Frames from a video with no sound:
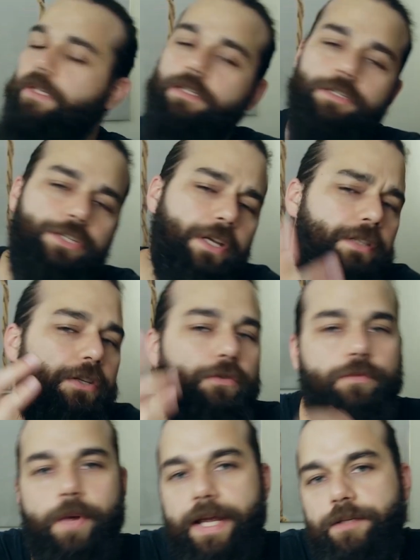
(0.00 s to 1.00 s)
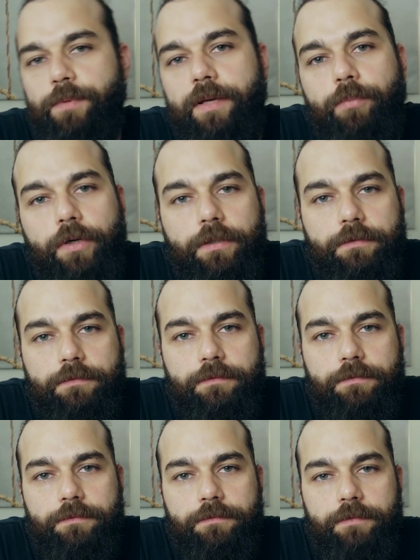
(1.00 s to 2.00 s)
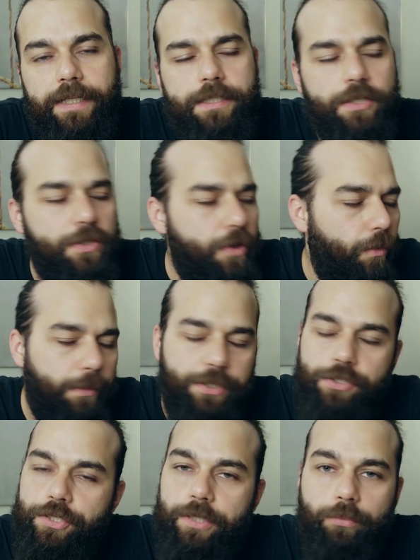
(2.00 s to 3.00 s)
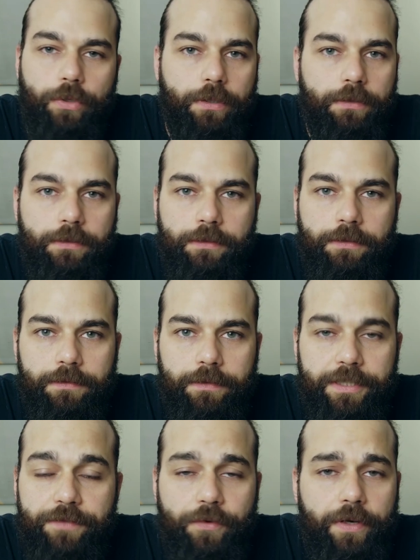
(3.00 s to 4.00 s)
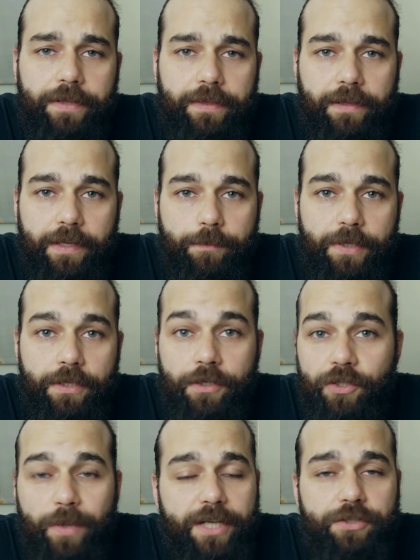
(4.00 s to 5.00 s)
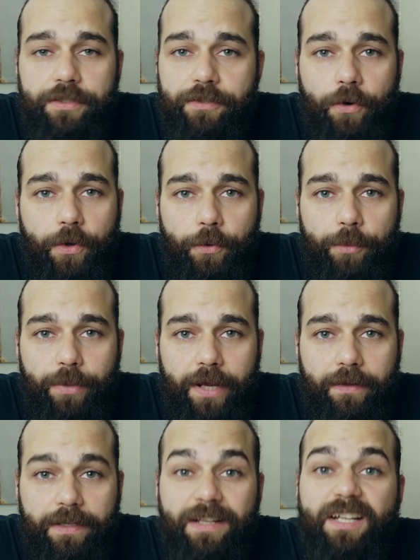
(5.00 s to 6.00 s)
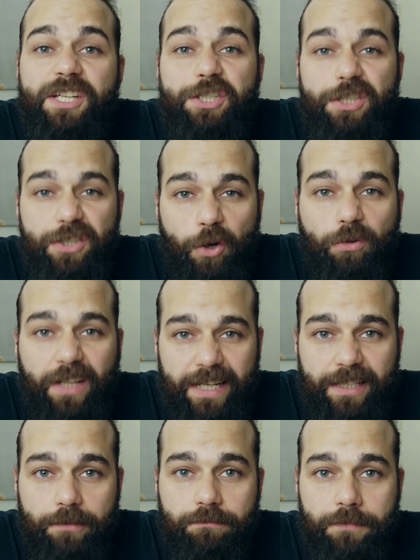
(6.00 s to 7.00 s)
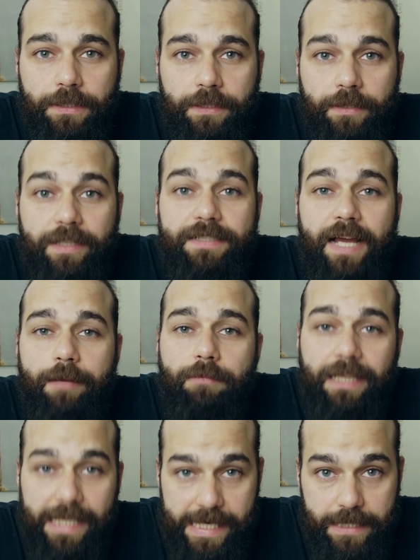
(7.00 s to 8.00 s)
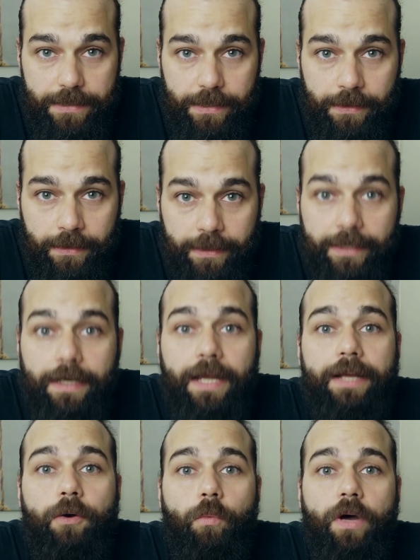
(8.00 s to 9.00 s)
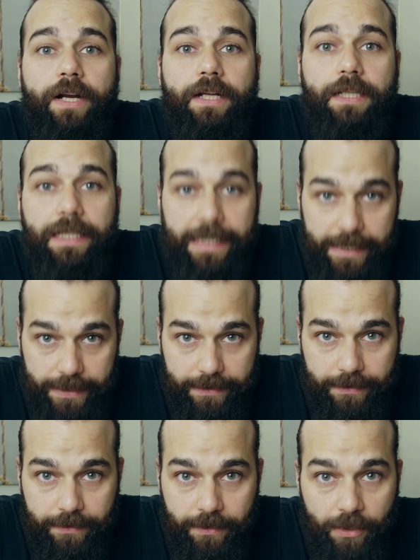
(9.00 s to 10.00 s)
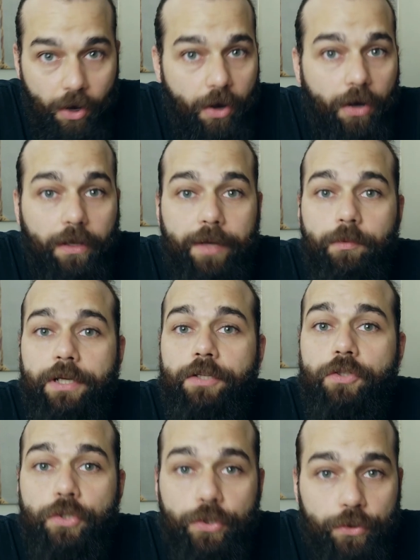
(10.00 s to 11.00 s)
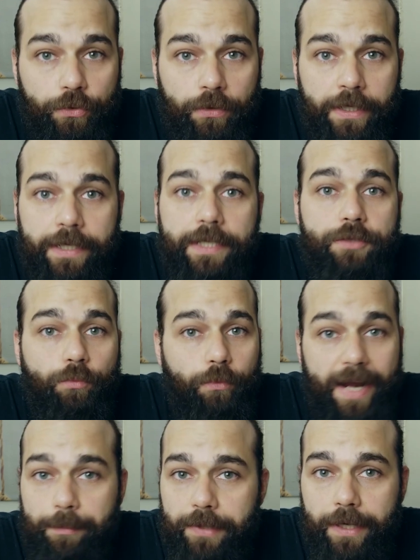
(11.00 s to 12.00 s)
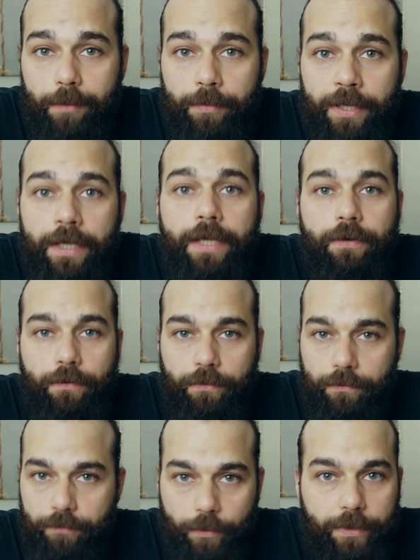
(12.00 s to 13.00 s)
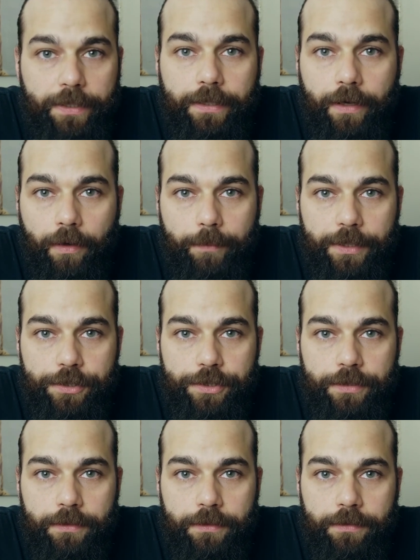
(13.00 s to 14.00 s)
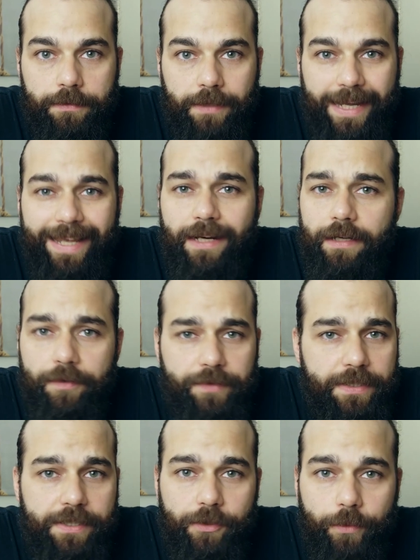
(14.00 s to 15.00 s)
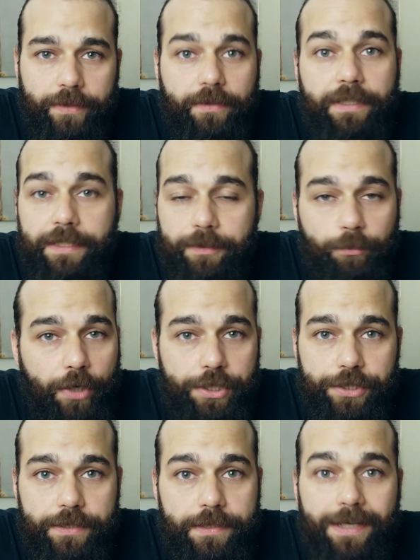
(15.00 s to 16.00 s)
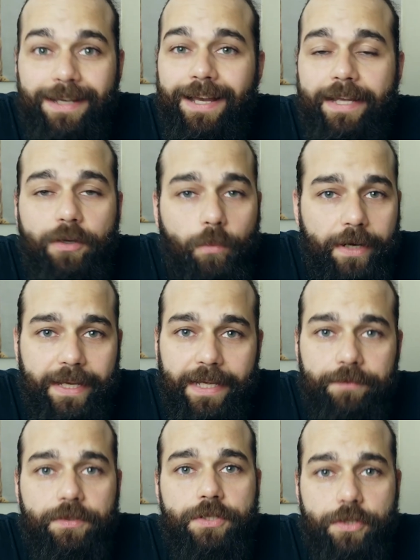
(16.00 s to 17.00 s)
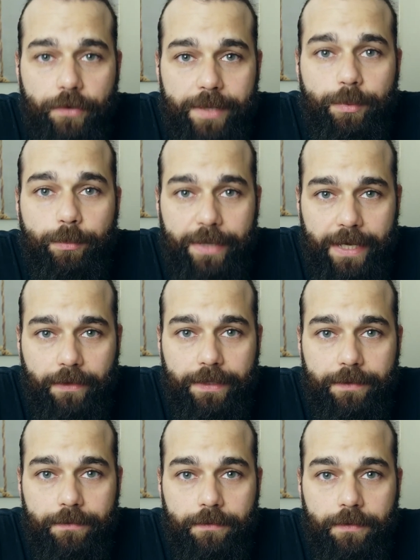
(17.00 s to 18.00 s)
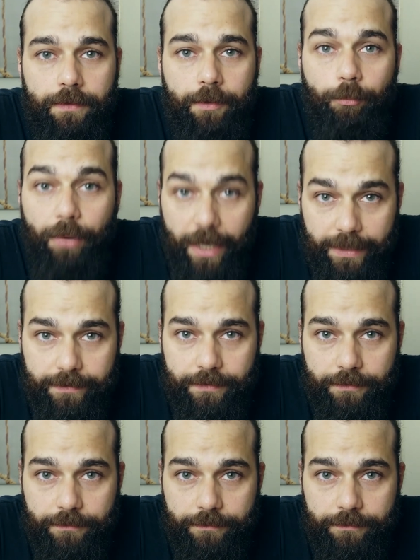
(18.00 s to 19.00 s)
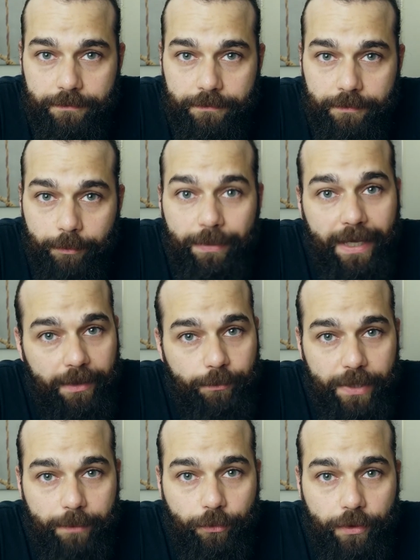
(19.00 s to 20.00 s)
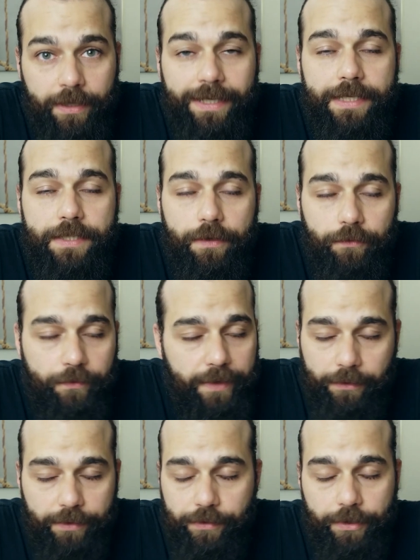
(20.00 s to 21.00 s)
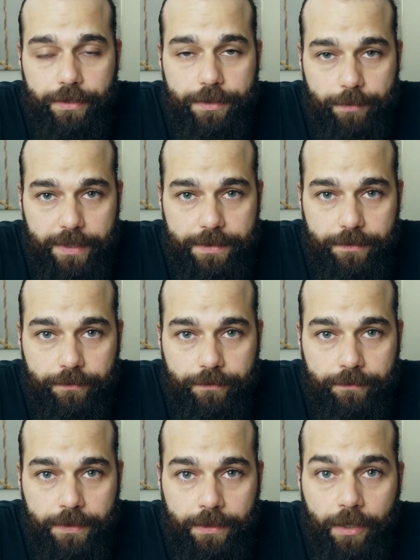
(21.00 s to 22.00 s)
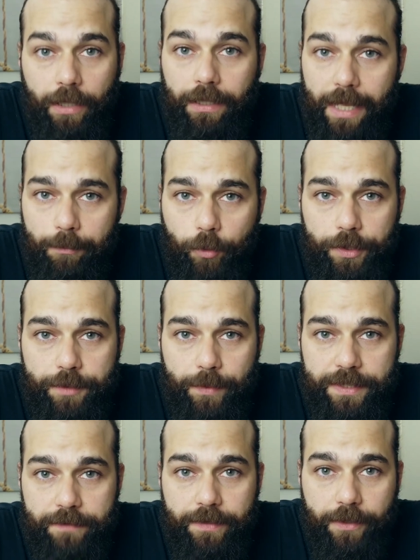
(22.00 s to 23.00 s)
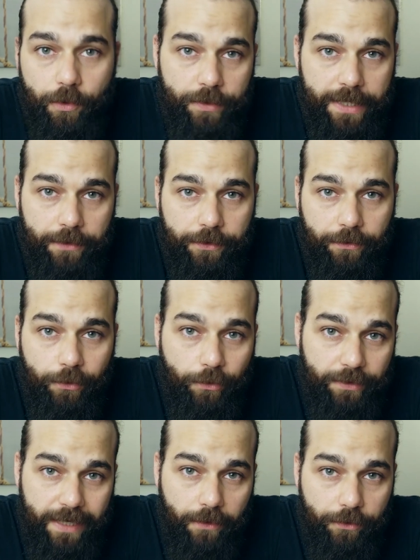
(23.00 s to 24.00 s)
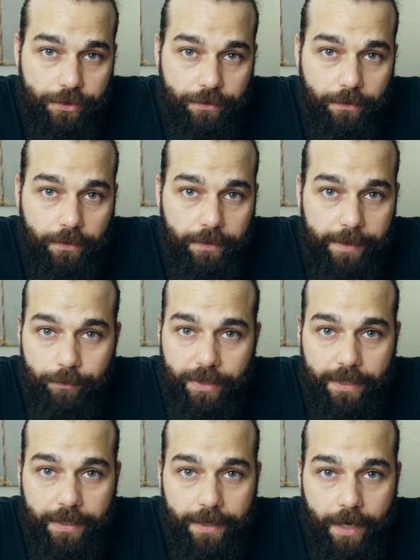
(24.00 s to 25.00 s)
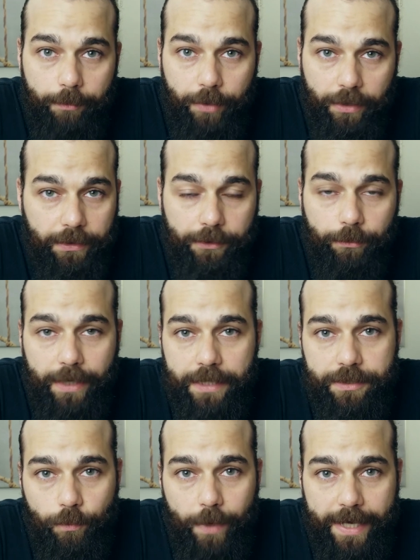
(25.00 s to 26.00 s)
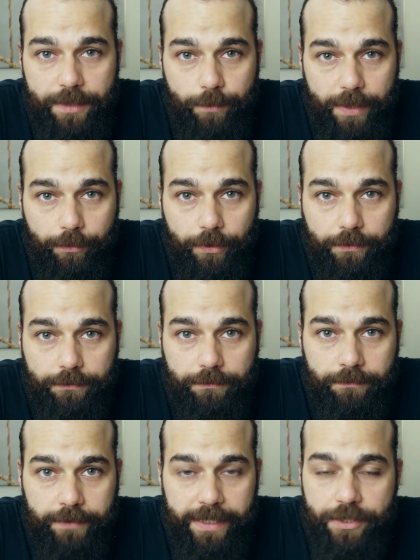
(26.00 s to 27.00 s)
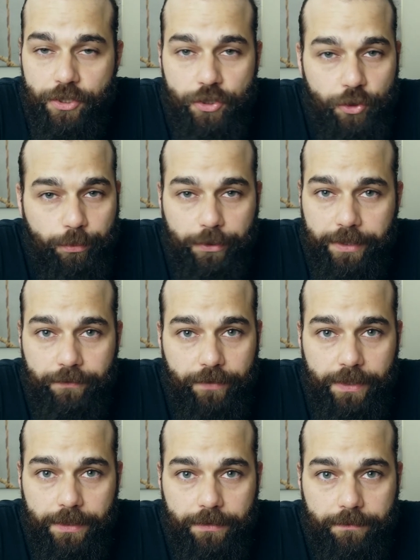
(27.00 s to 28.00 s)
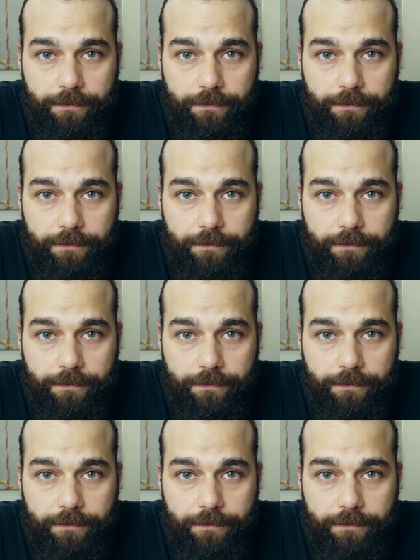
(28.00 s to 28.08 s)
Just use wax paper. It's so much cheaper. Because if you're anything like me, you actually don't own a palette because you don't like them. Because I'm lazy and I don't want to clean it. All I want to do is wrap it up, throw it in the garbage. I got enough to deal with cleaning the brushes. I don't want to have to scrape a palette. But palette paper is very, very expensive. A lot more expensive than going down to your local dollar store and picking up a little box of wax paper. It's super convenient.